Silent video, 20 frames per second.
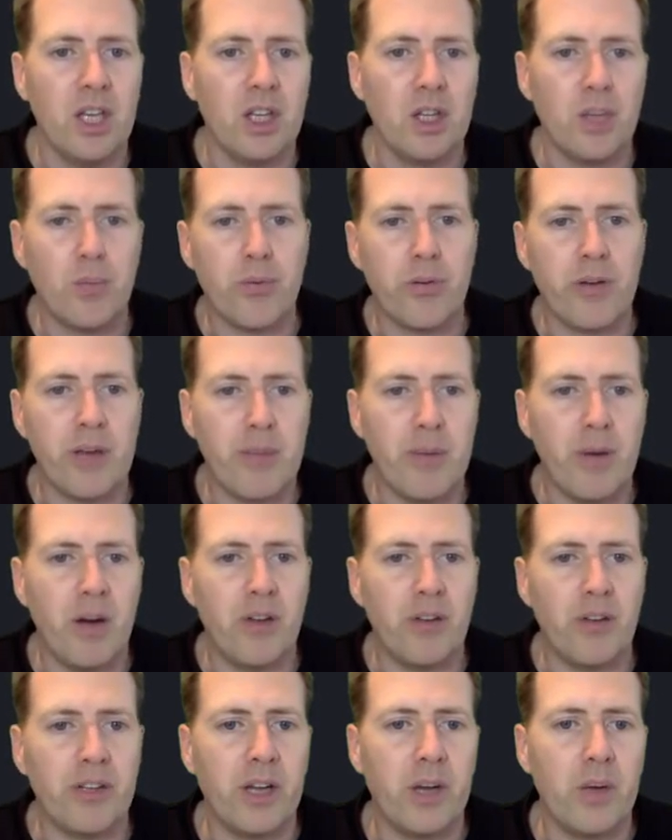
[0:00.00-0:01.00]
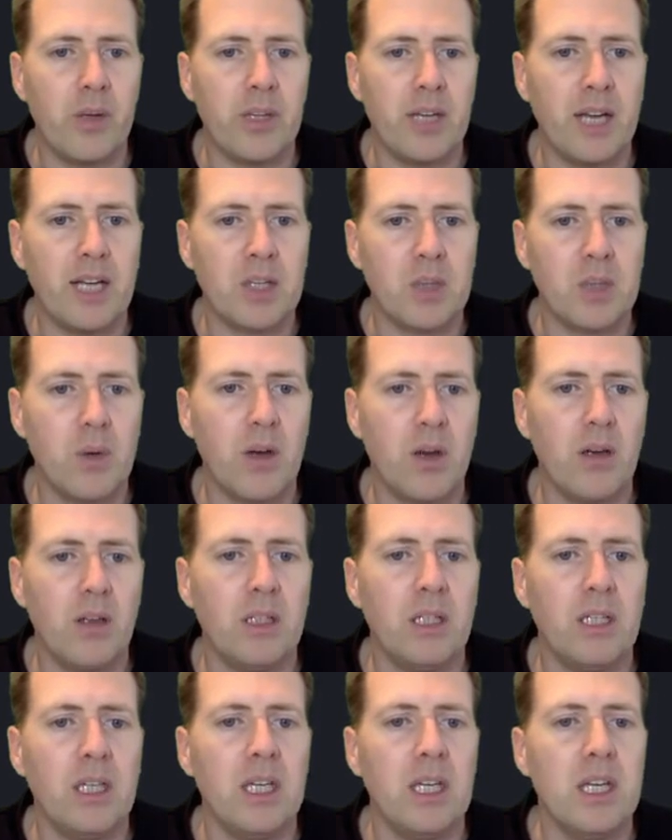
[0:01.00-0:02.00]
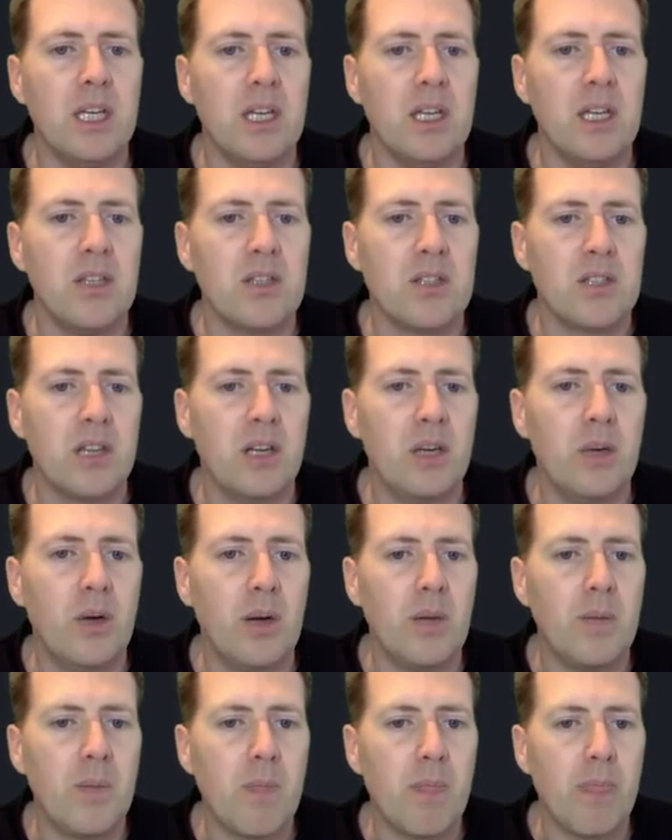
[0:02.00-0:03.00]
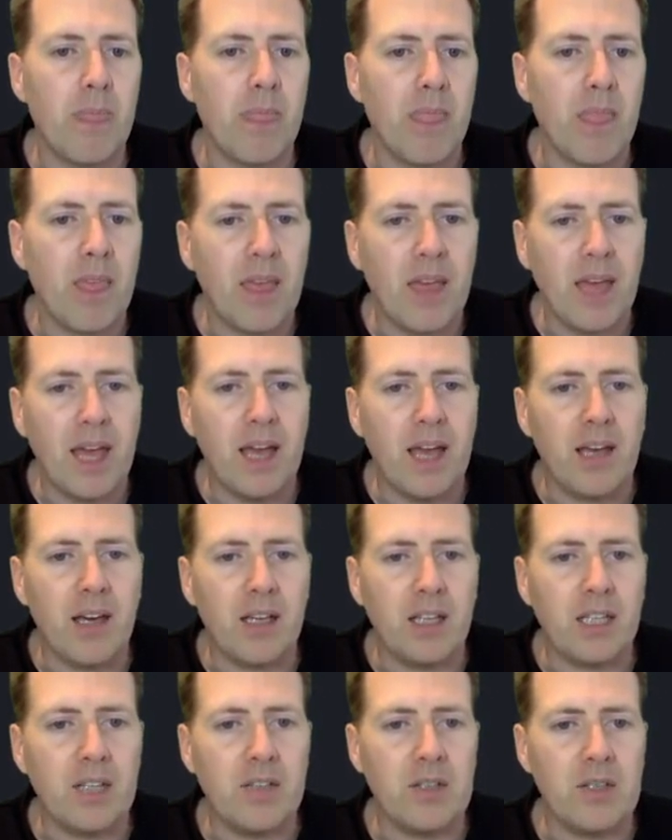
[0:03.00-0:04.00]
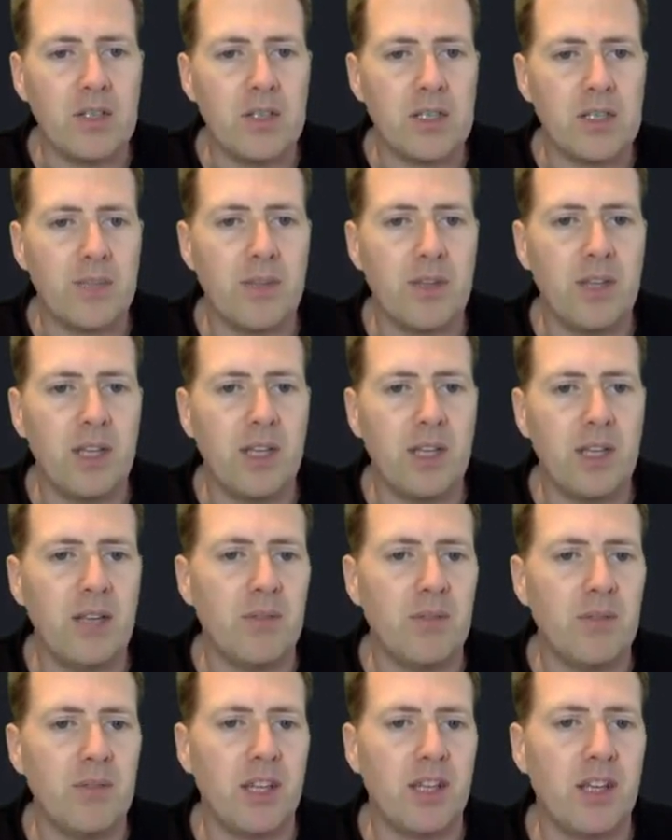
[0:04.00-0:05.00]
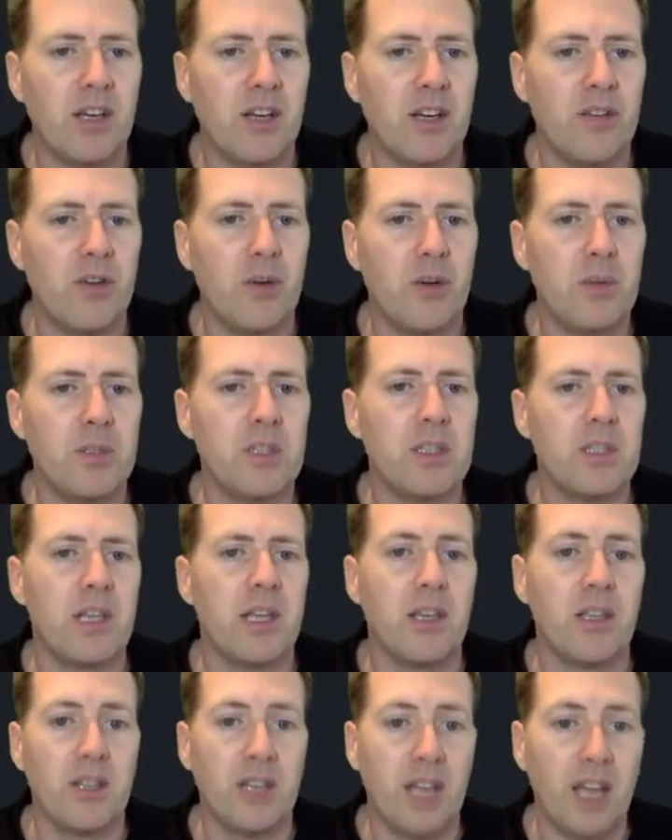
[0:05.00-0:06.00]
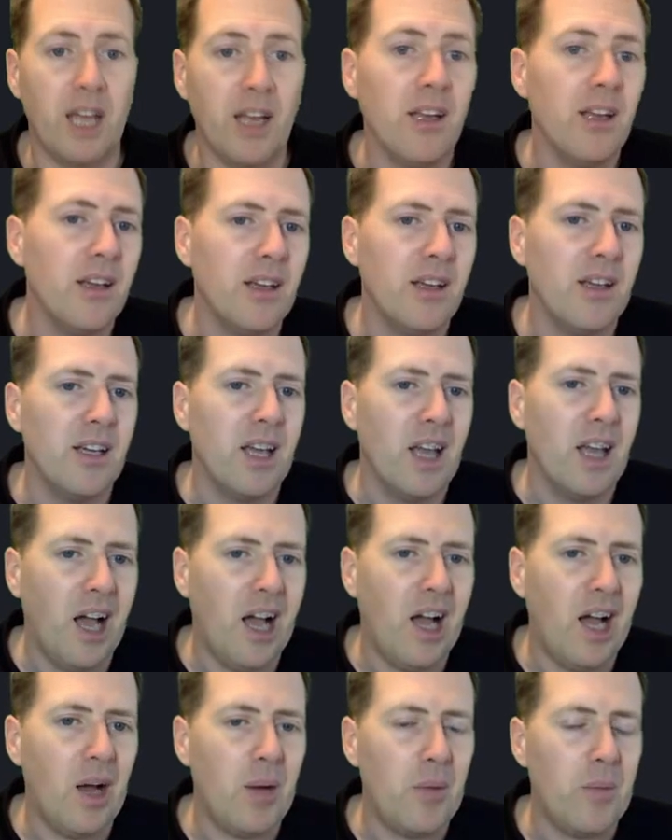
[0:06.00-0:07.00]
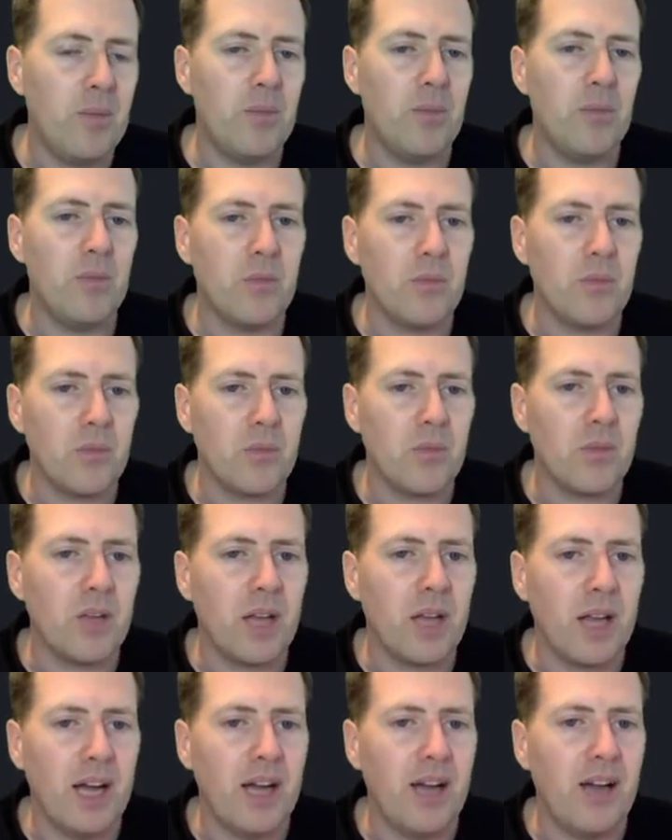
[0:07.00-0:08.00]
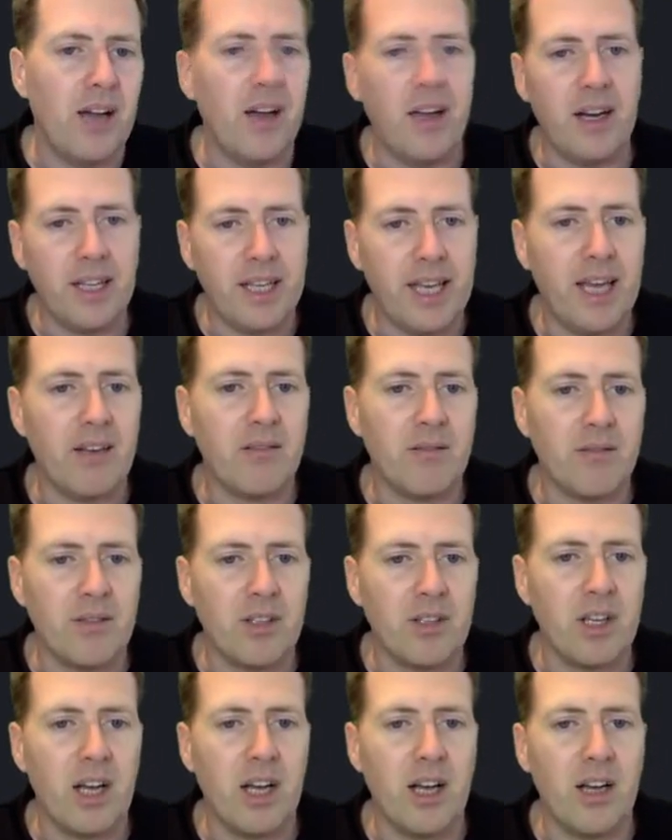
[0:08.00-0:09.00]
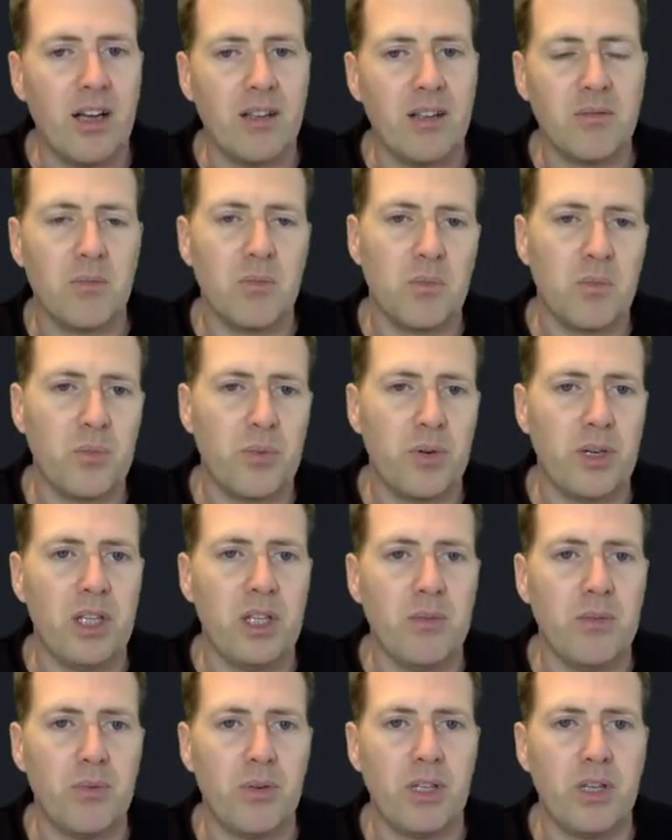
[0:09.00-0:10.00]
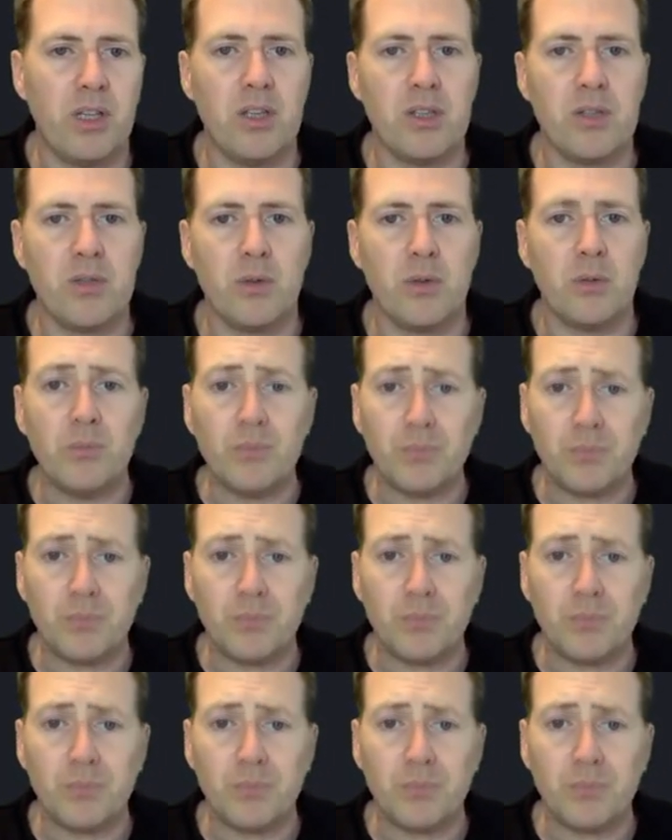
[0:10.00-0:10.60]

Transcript: pre part to go with that as well. So here it kind of gives you some of the other kind of options like good day, and again, pretty useful.